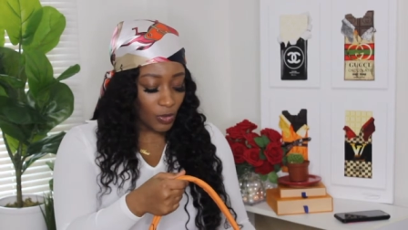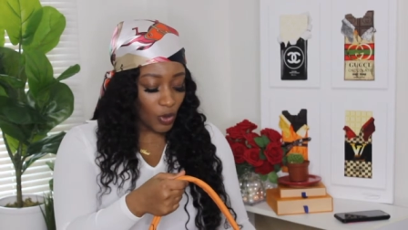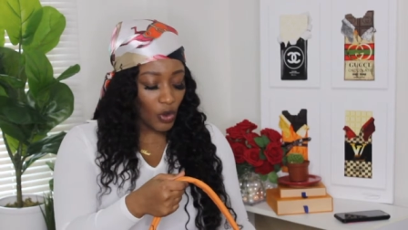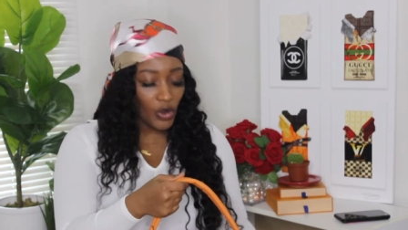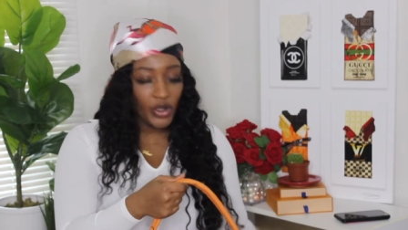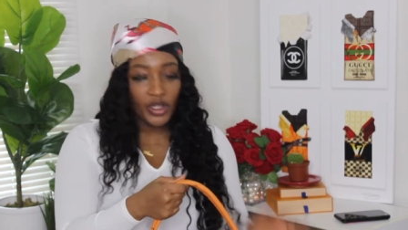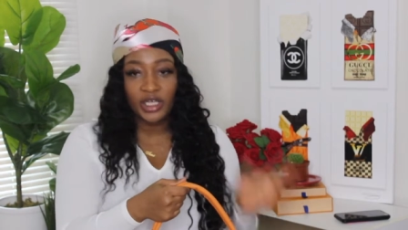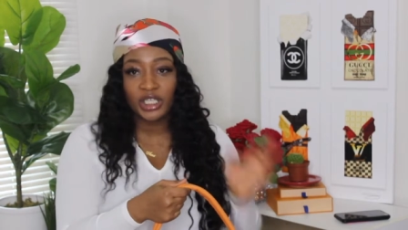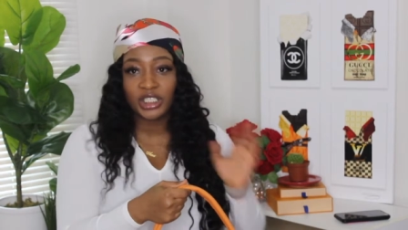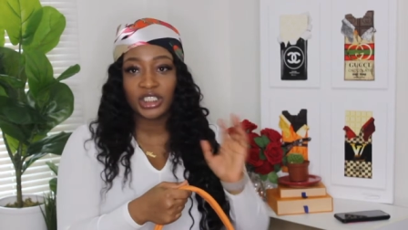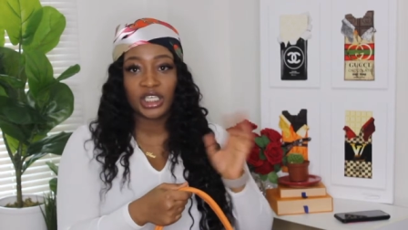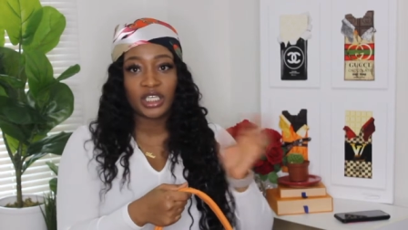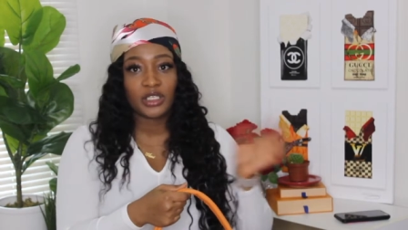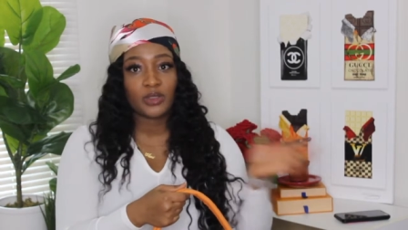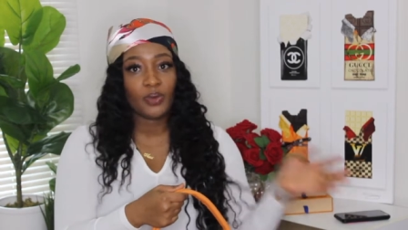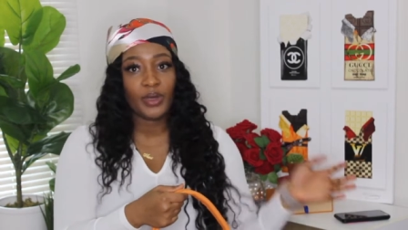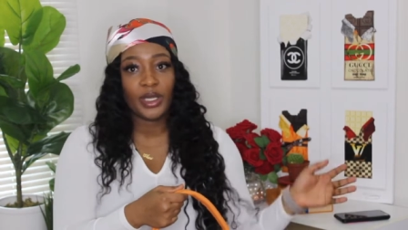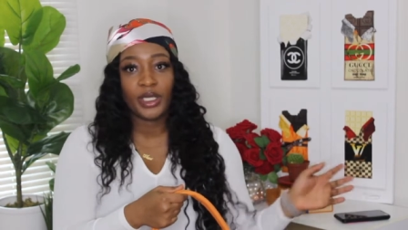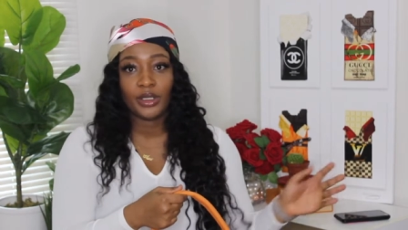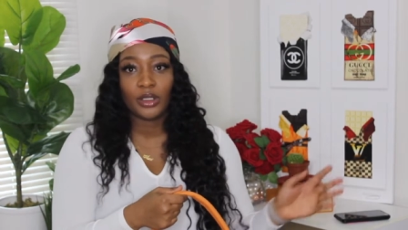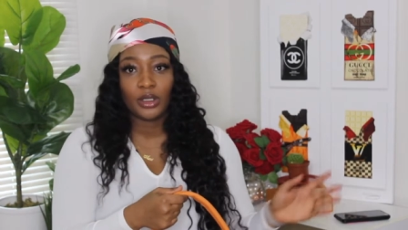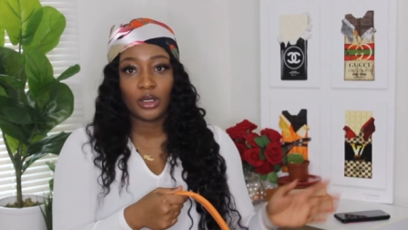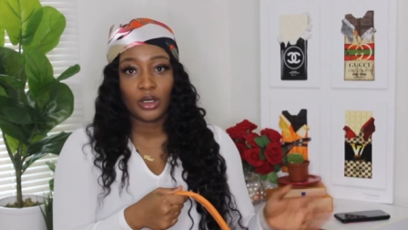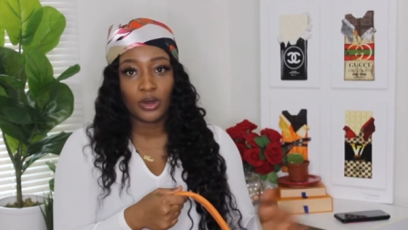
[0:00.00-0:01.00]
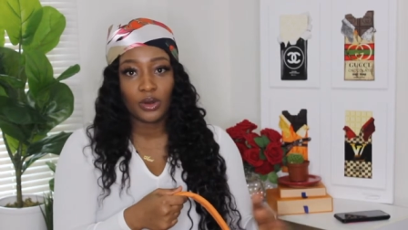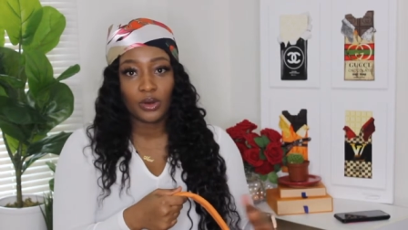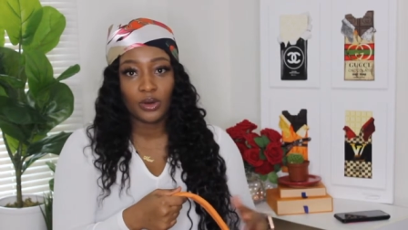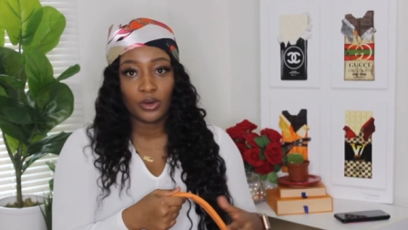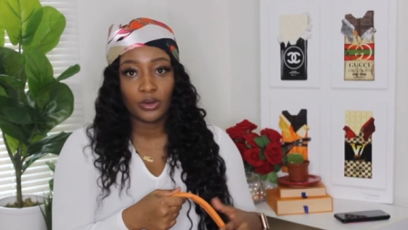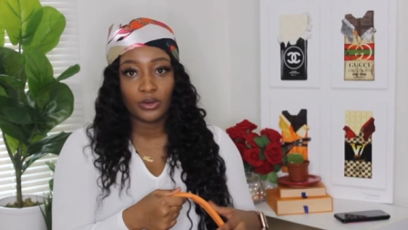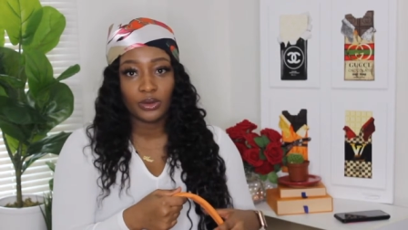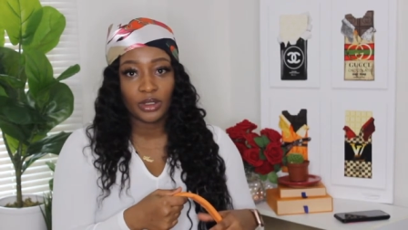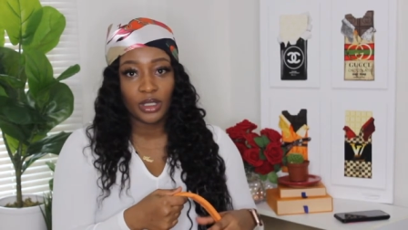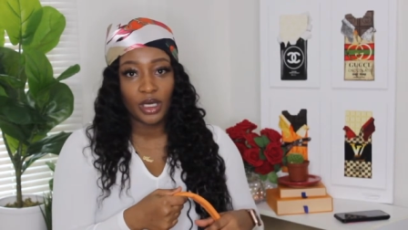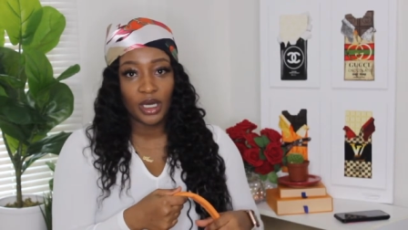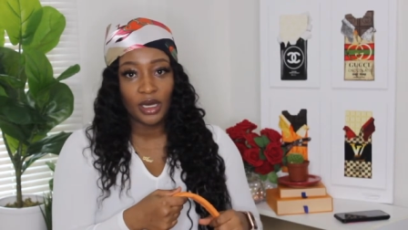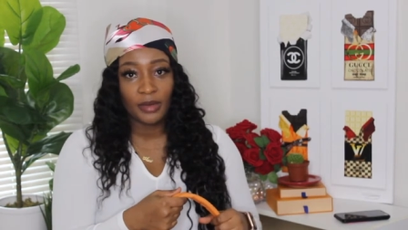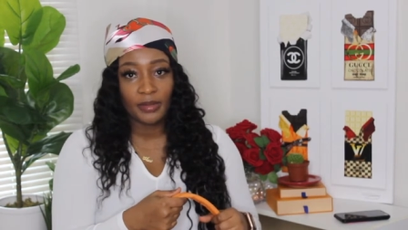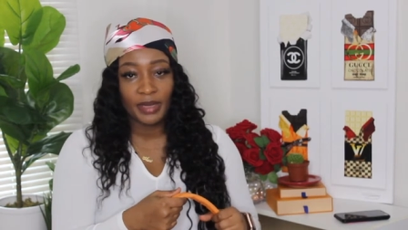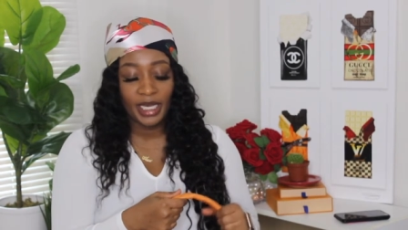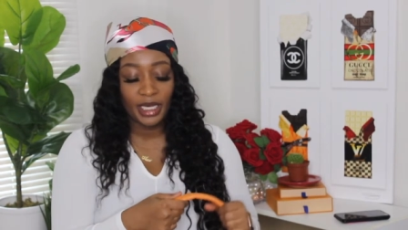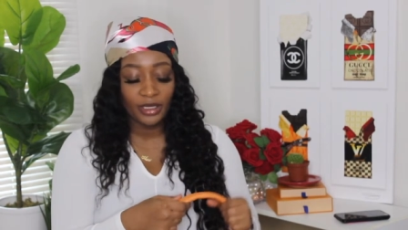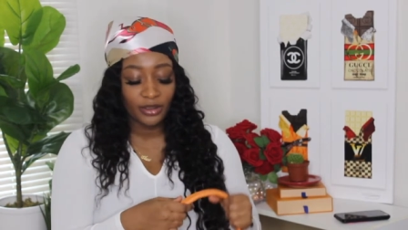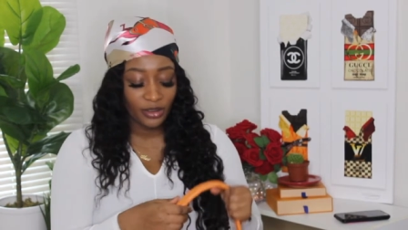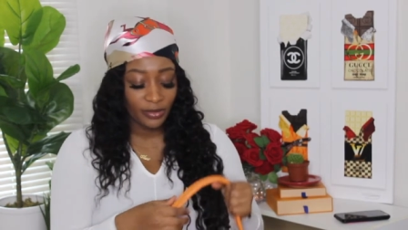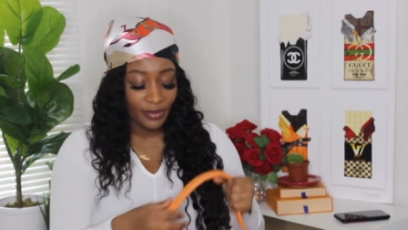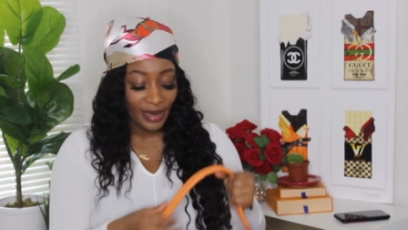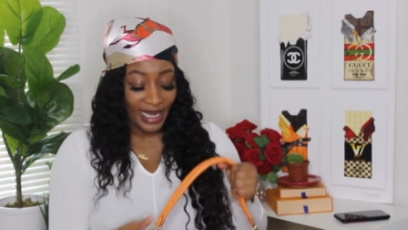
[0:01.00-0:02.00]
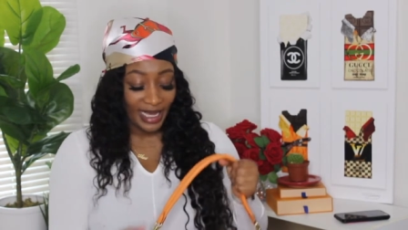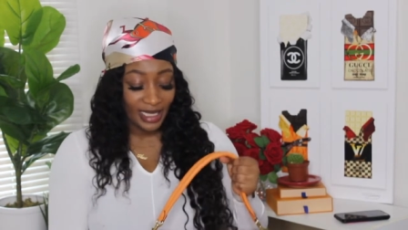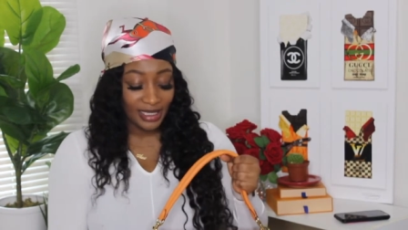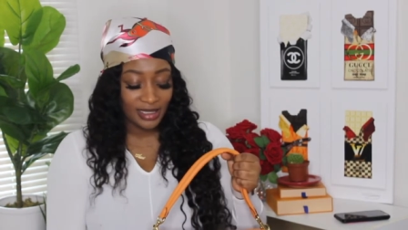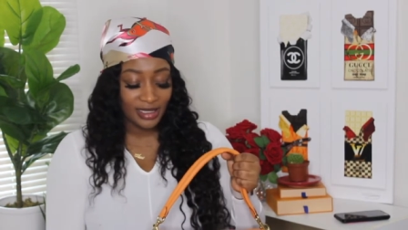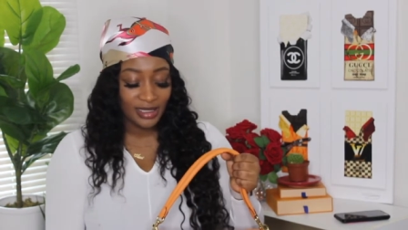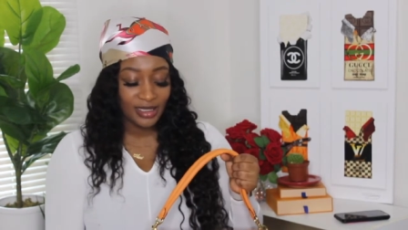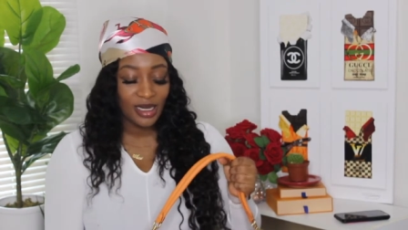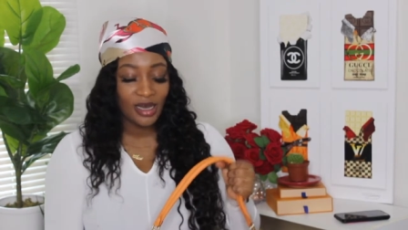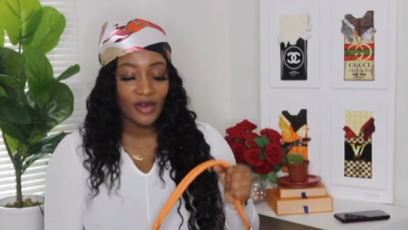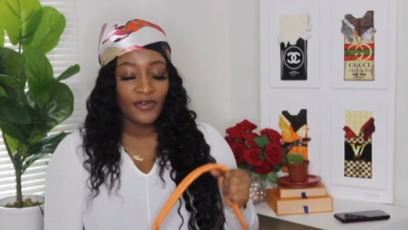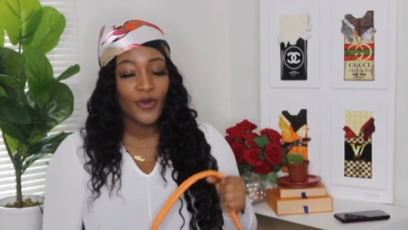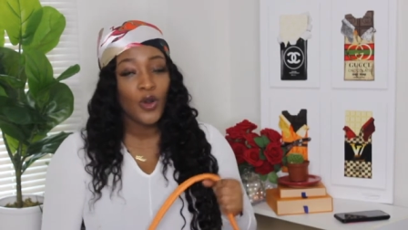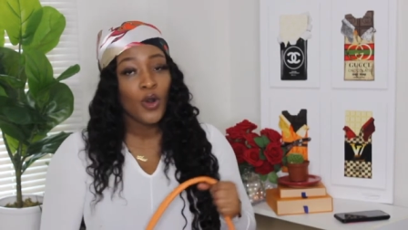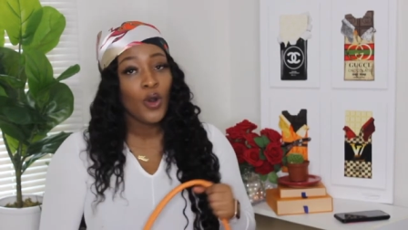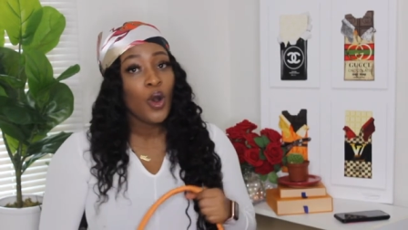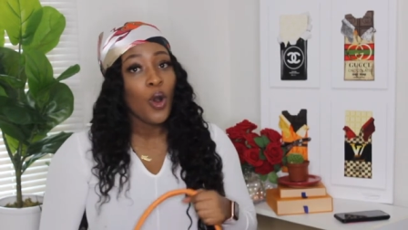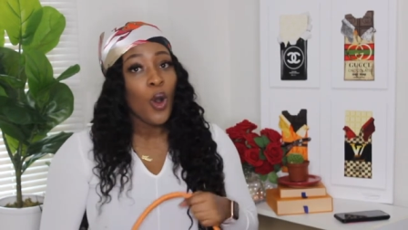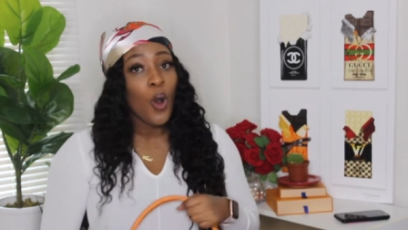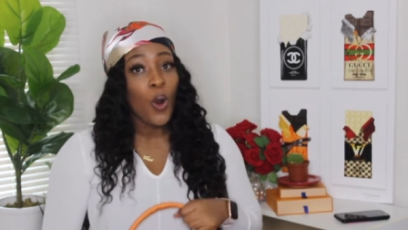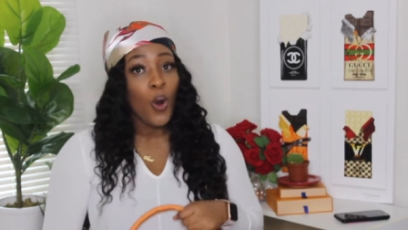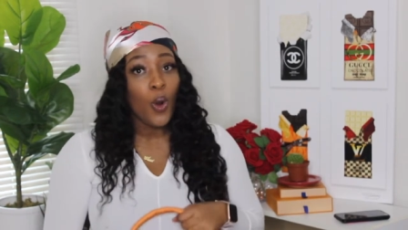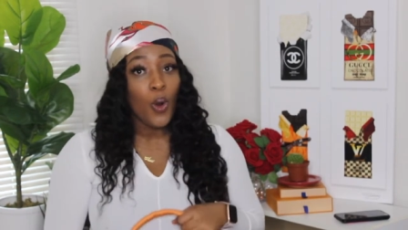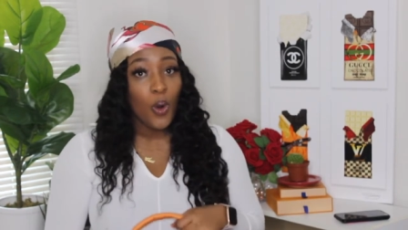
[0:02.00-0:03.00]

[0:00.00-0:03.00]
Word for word: or you could just wear the gold um, handle by itself,